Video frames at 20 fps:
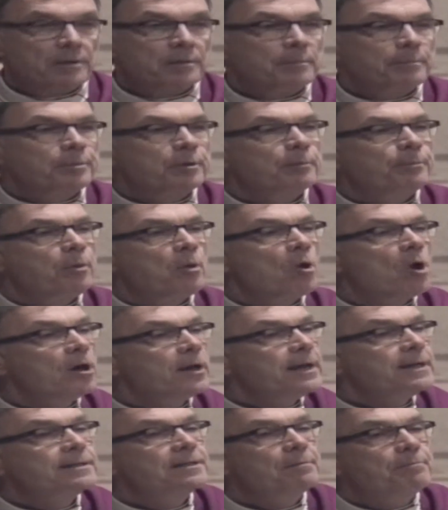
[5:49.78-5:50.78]

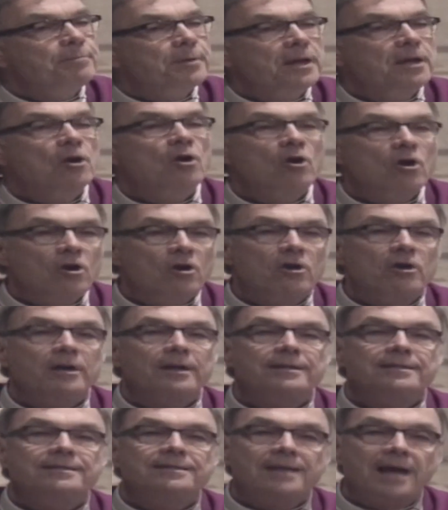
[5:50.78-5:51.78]
purporting to be her
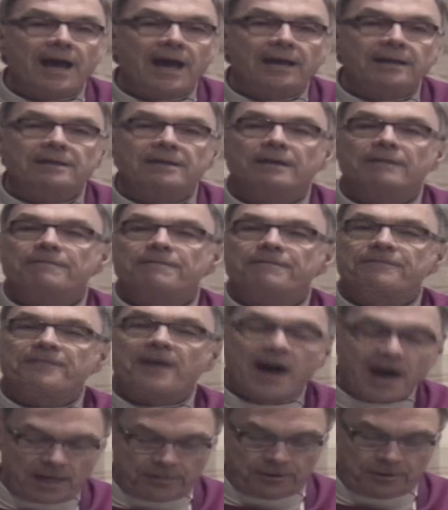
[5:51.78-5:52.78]
dead
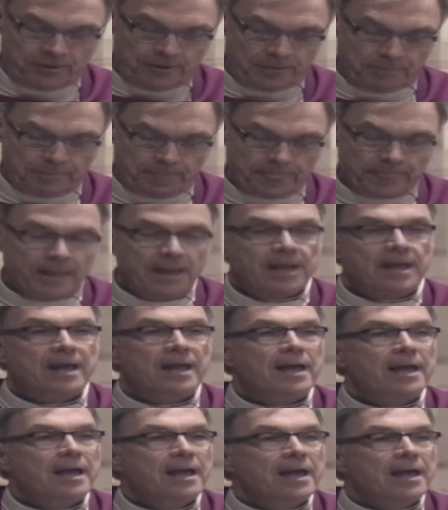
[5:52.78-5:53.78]
father.
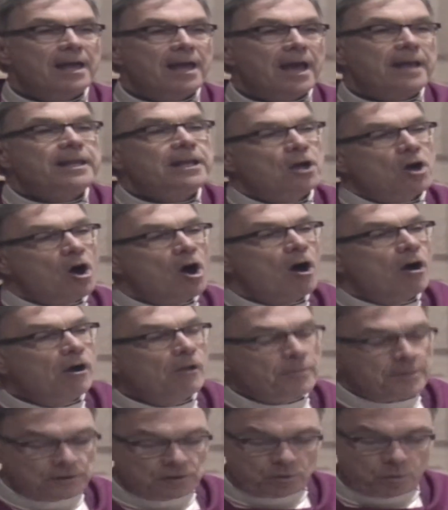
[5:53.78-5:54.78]
And he
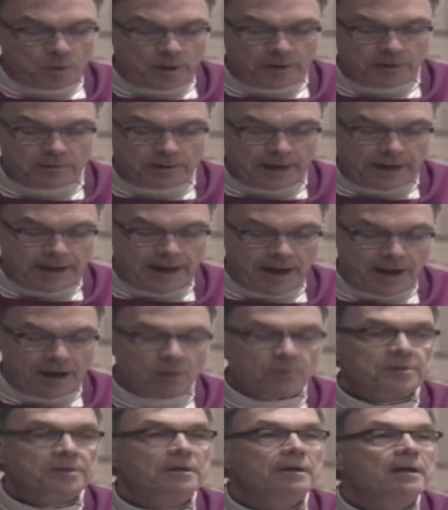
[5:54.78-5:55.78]
called the Twitter
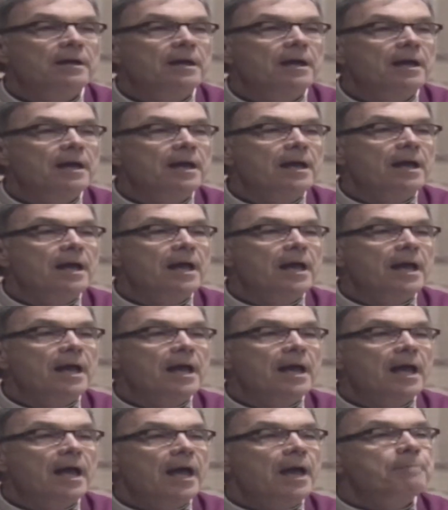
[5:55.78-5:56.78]
account
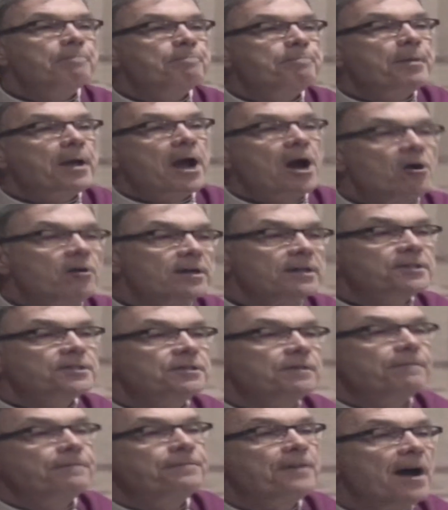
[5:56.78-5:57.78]

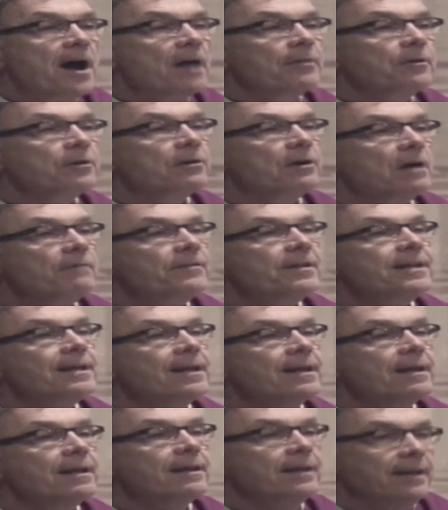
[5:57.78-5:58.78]
"Embarrassed Father of an
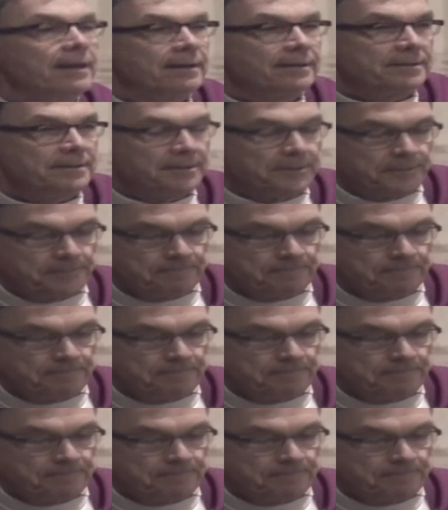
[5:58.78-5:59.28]
Idiot."